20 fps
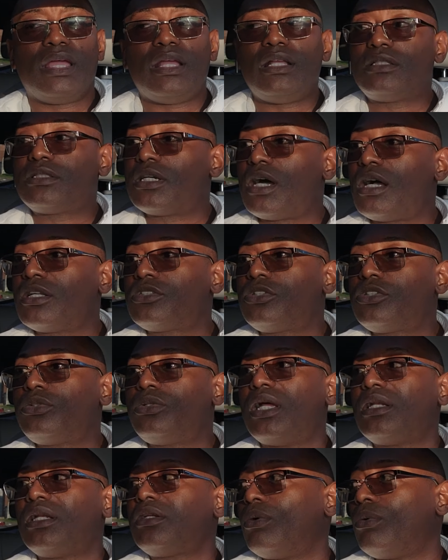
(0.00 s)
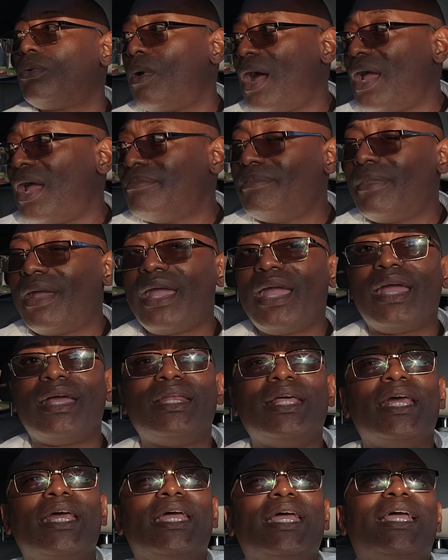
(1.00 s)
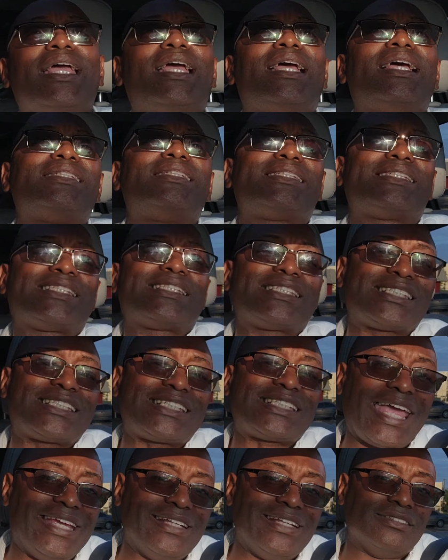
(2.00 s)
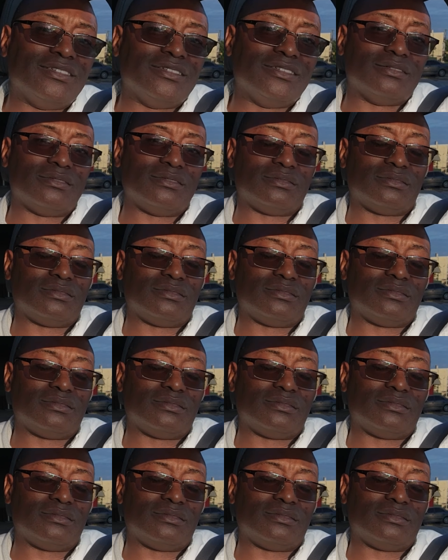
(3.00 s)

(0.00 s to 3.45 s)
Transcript: He taught you that the white man is Satan.